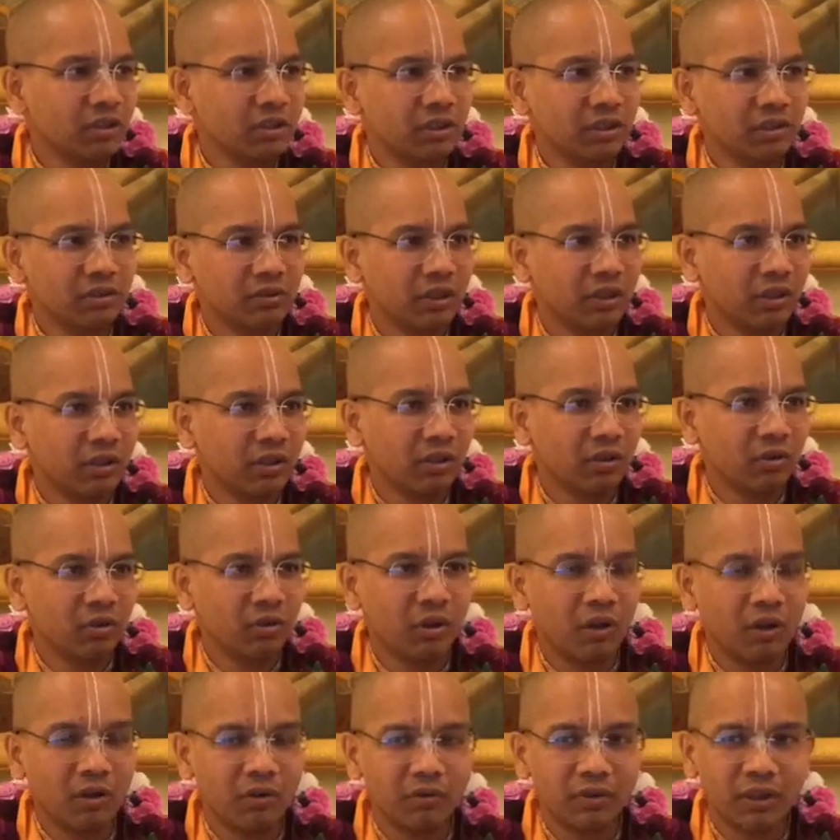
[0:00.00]
So they go
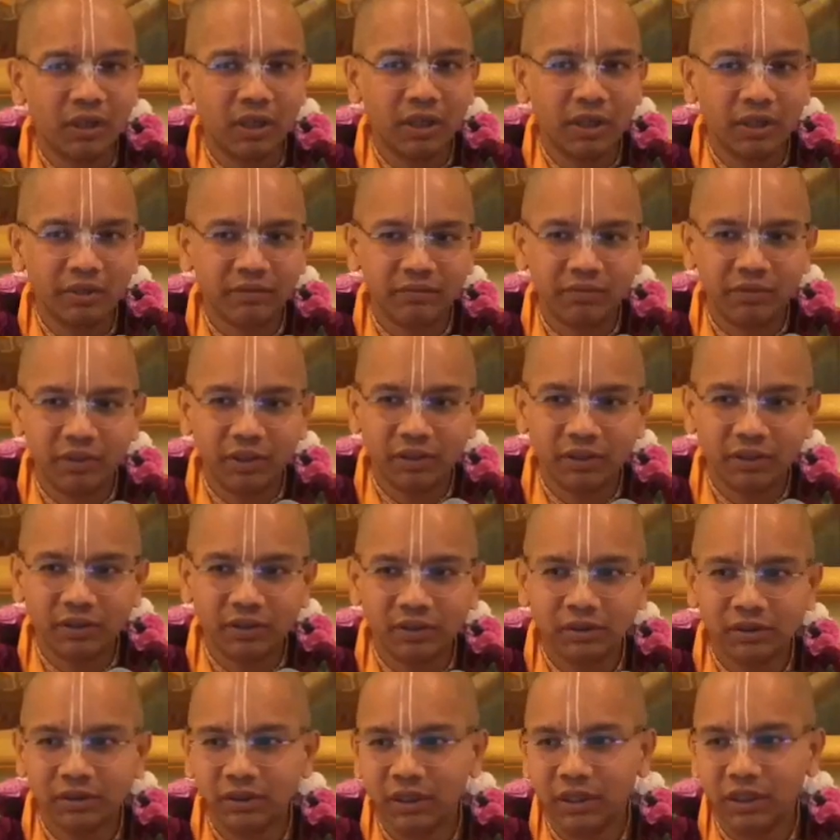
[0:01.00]
out, collect
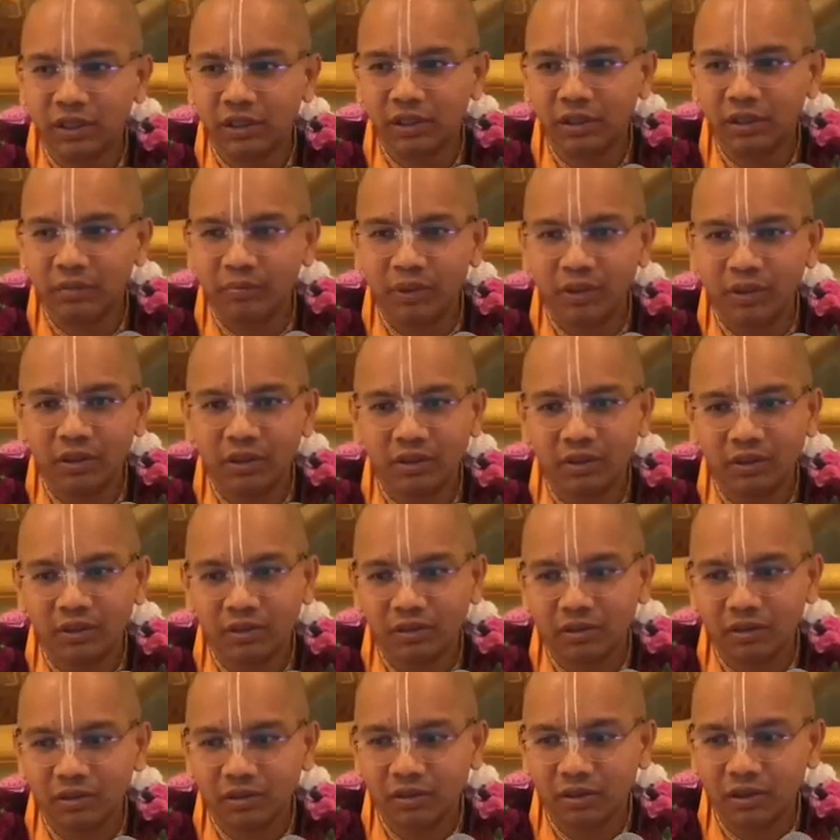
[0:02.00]
funds, and they meet
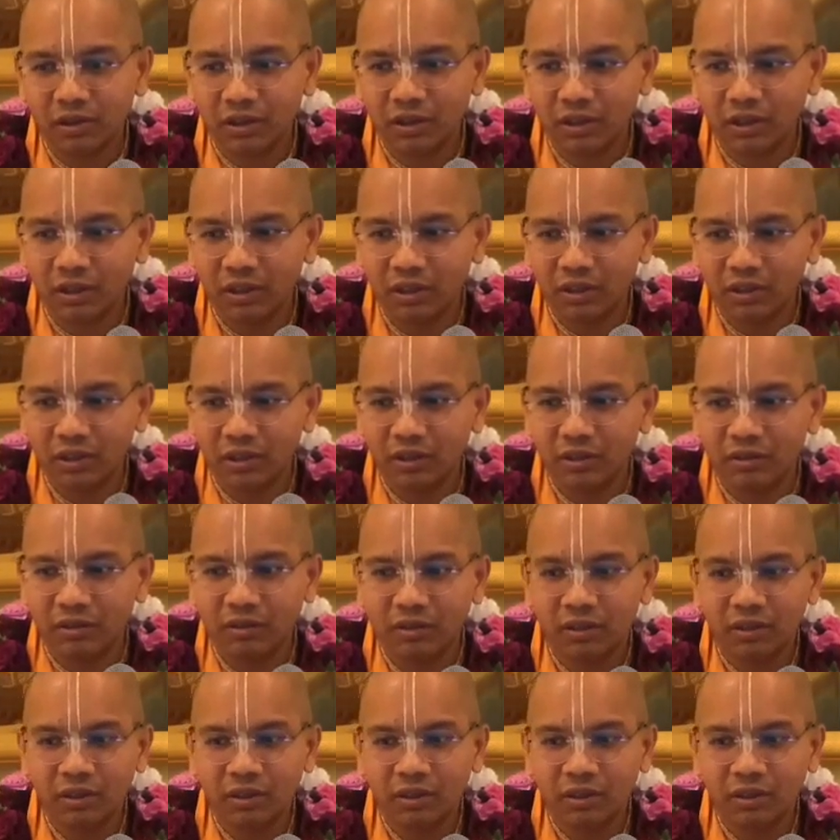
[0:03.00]
the